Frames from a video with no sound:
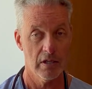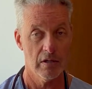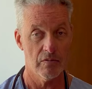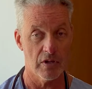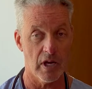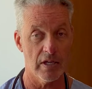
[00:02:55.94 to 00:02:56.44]

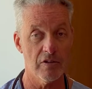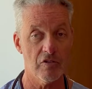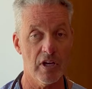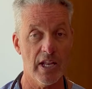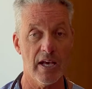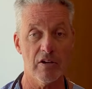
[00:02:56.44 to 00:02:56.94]
For guidance
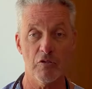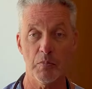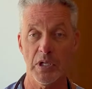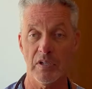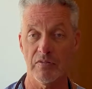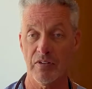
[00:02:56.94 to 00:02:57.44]
on how to
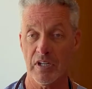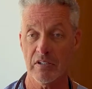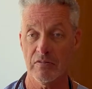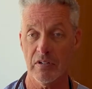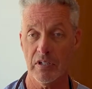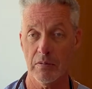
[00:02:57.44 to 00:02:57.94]
speak
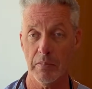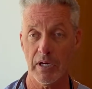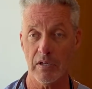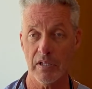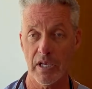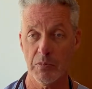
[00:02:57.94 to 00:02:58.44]
effectively about
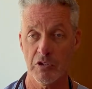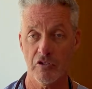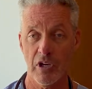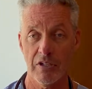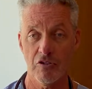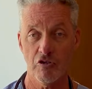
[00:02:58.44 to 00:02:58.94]
climate
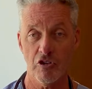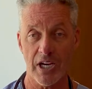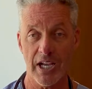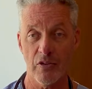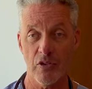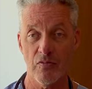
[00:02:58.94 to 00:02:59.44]
change, check
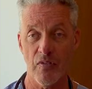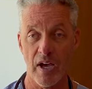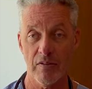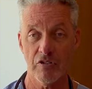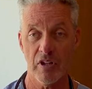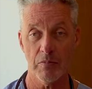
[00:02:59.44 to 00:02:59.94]
out the 5
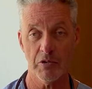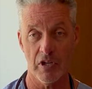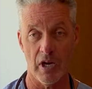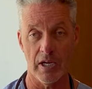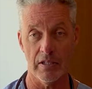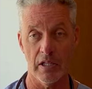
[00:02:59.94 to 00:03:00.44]
Steps
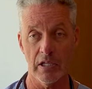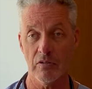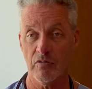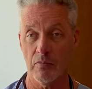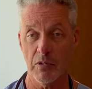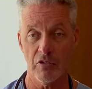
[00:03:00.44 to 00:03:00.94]
guide linked
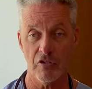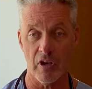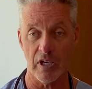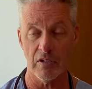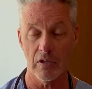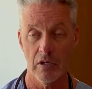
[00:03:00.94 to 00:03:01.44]
from the site